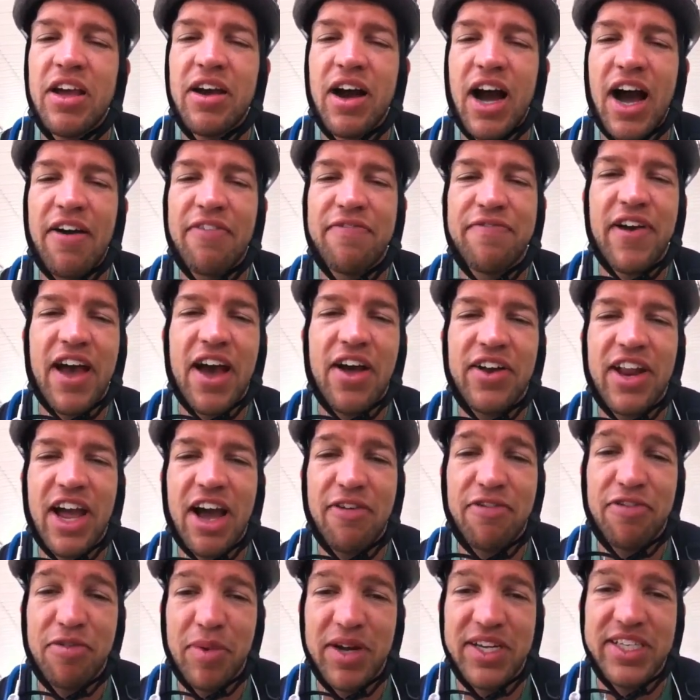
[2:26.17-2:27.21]
I found
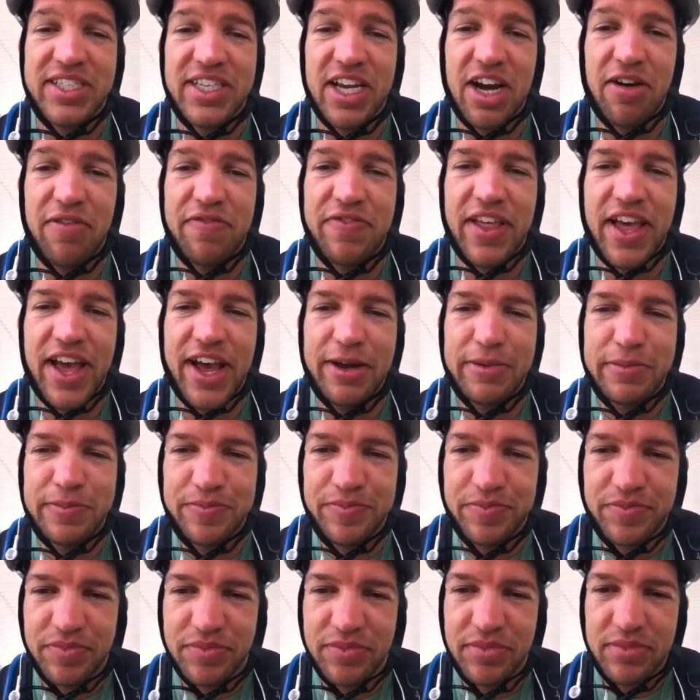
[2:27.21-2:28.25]
out for myself that
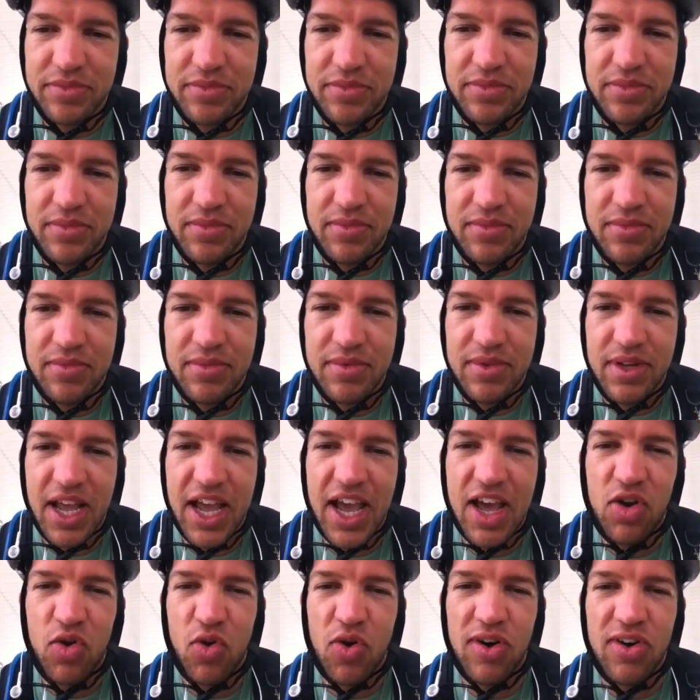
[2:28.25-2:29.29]

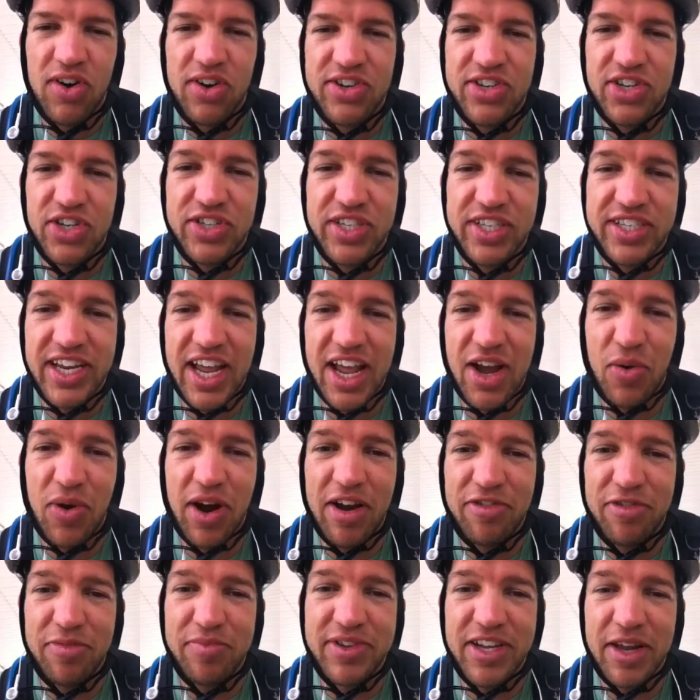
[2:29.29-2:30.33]
in order to stay
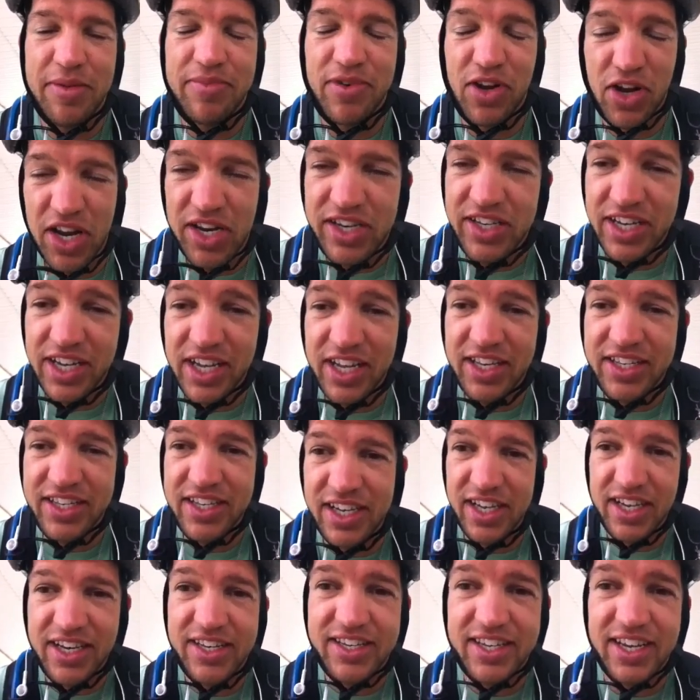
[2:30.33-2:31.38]
away from to
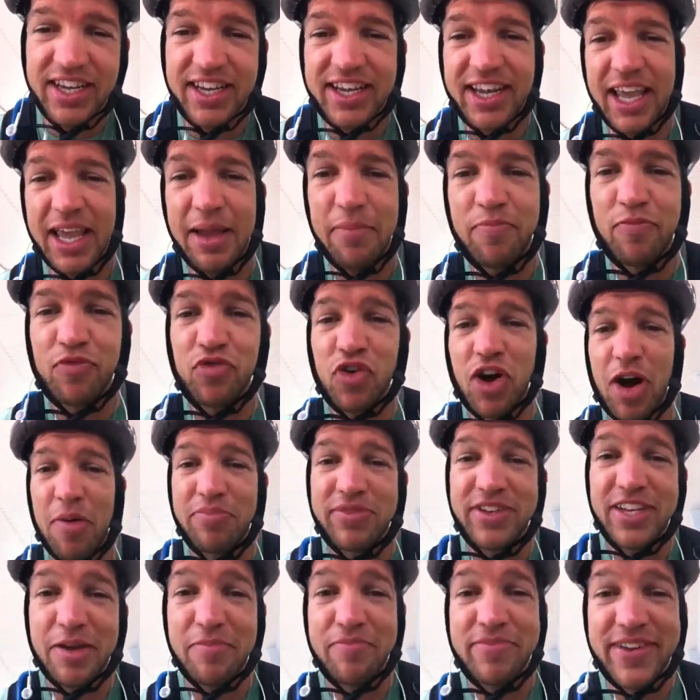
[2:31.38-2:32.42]
keep from
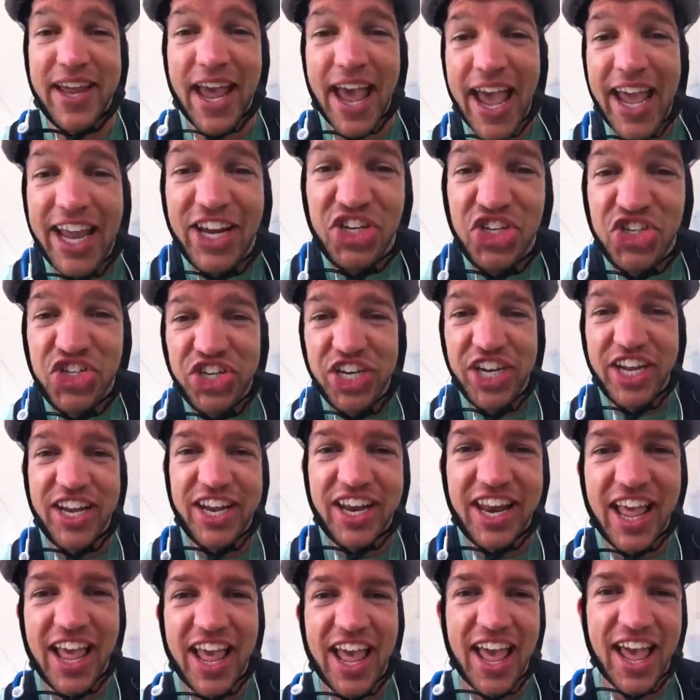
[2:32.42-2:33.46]

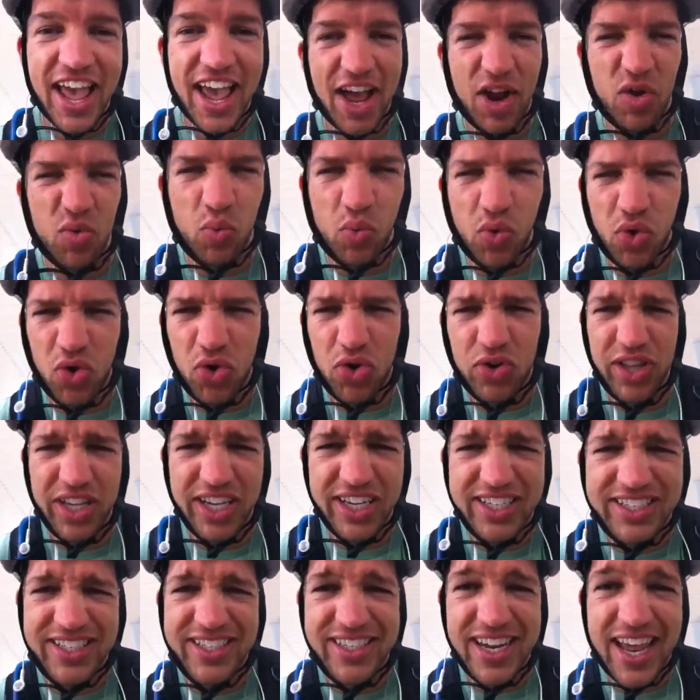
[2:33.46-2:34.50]
temptation and
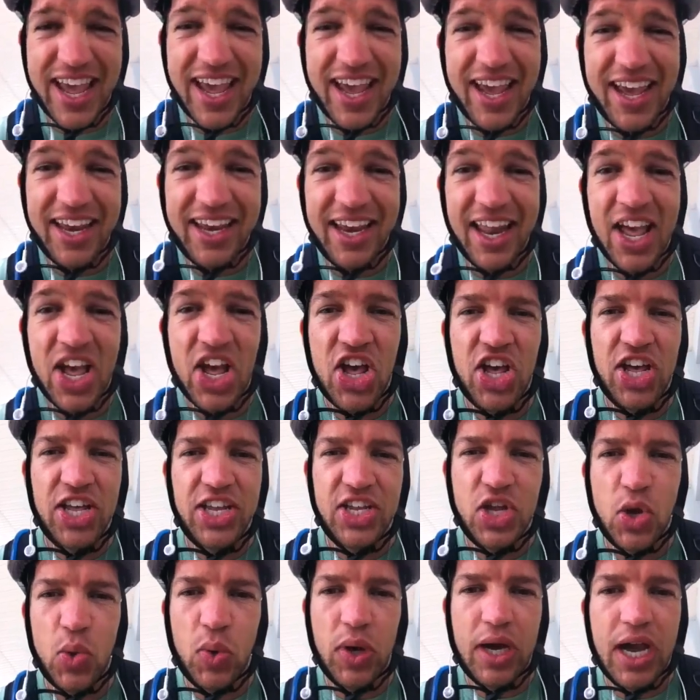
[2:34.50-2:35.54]
worldly sin,
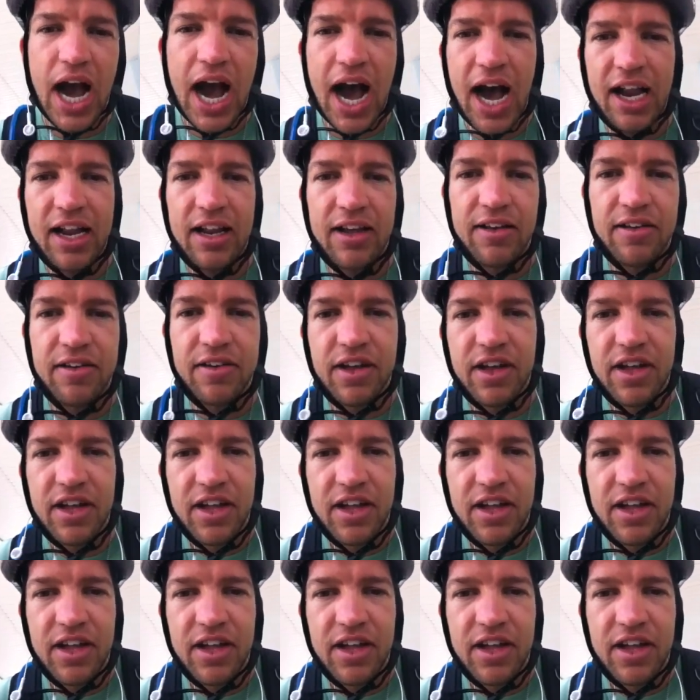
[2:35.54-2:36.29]
you gotta